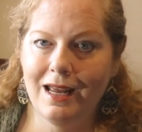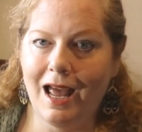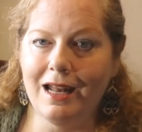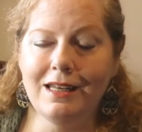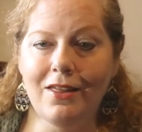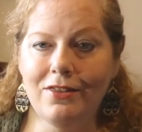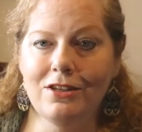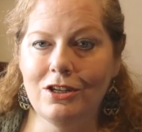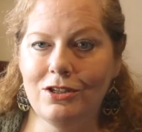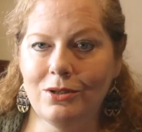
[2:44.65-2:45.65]
Had nothing
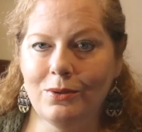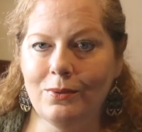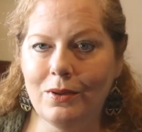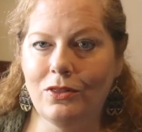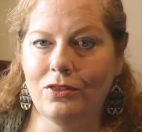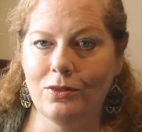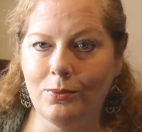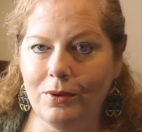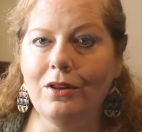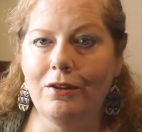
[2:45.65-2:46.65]
to do with the
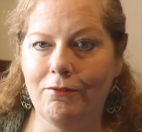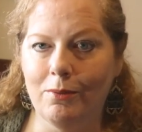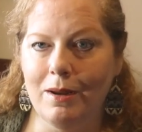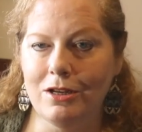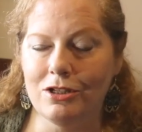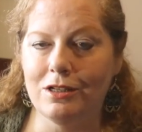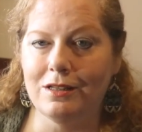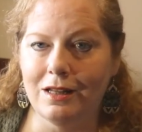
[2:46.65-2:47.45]
real information